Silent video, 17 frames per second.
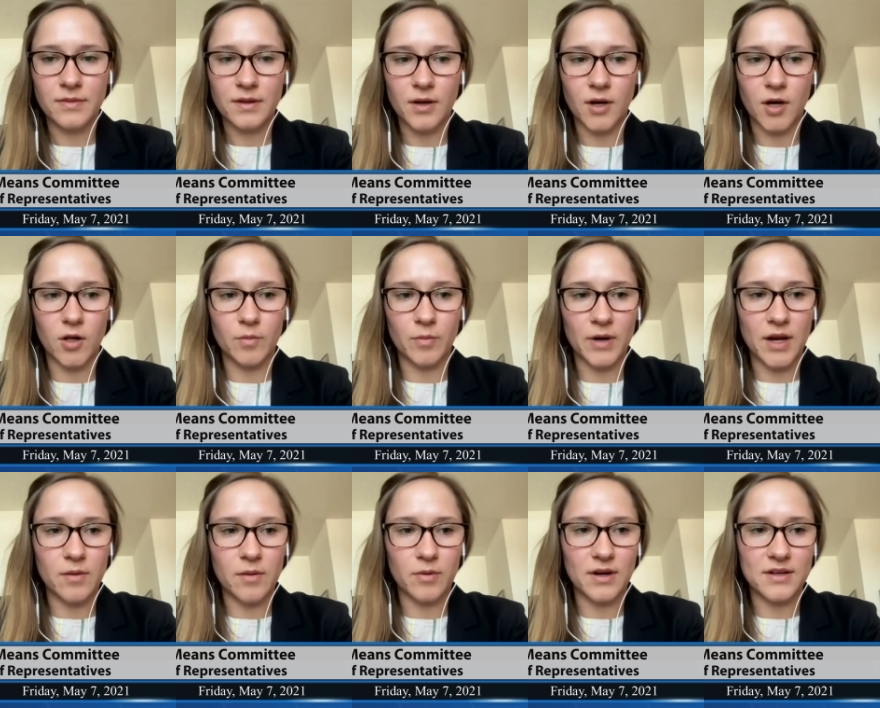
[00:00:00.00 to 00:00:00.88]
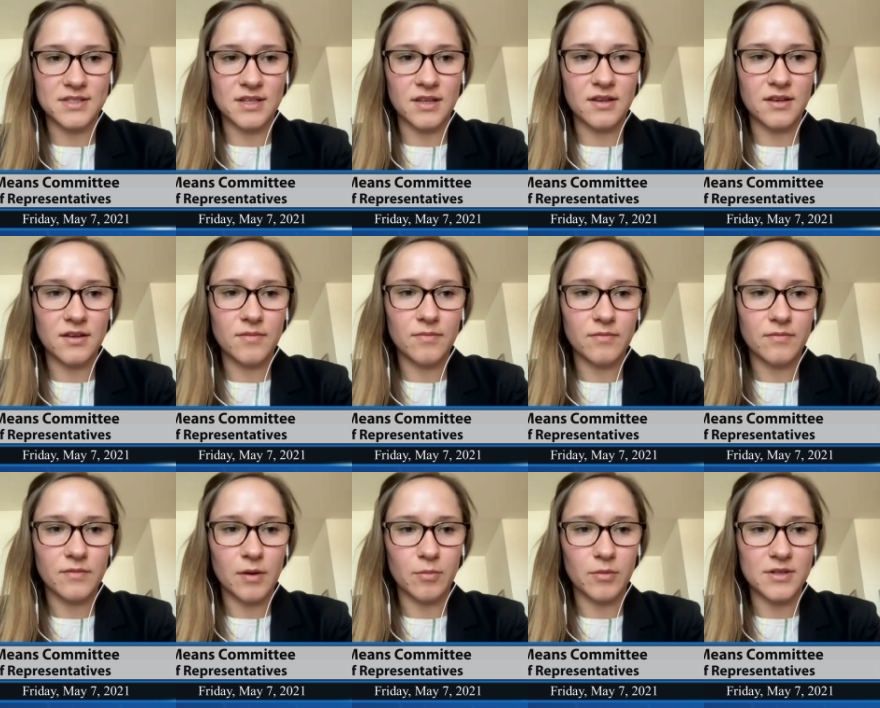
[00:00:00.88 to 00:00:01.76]
Albright, present.
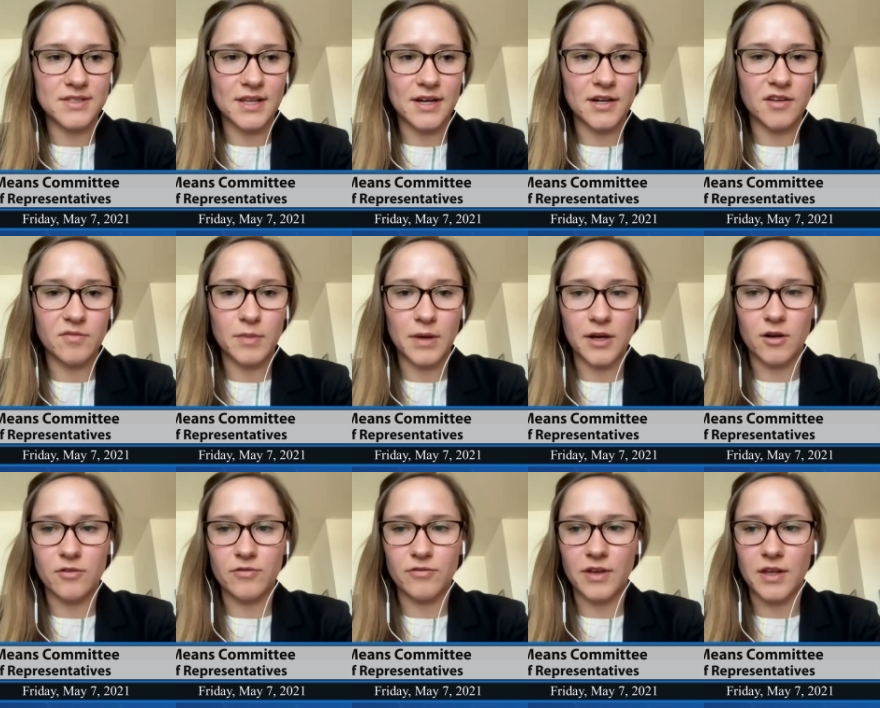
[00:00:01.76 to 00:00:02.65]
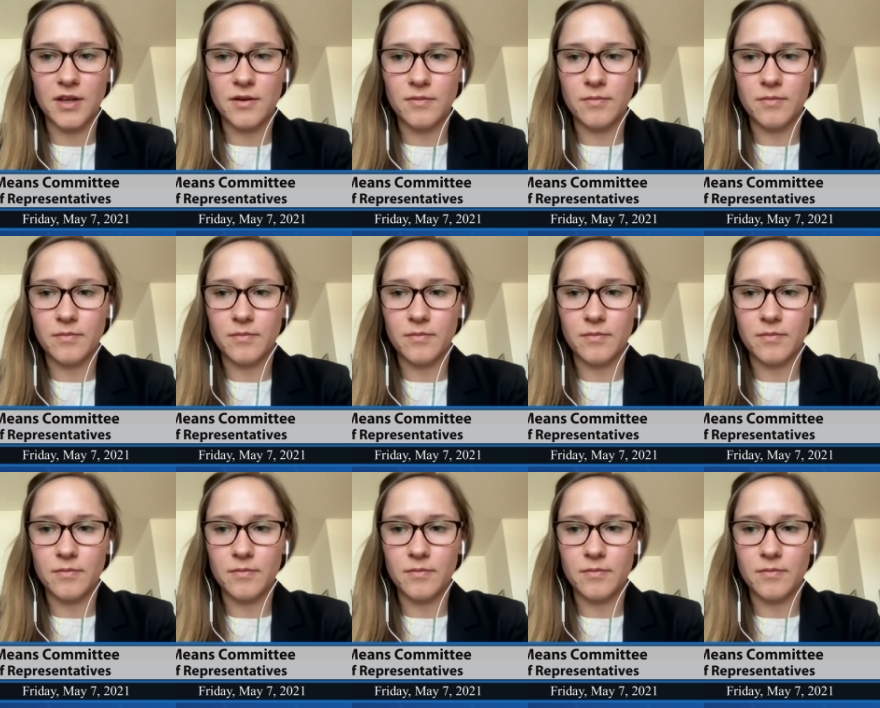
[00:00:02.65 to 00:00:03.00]
Representative Becker-Finn?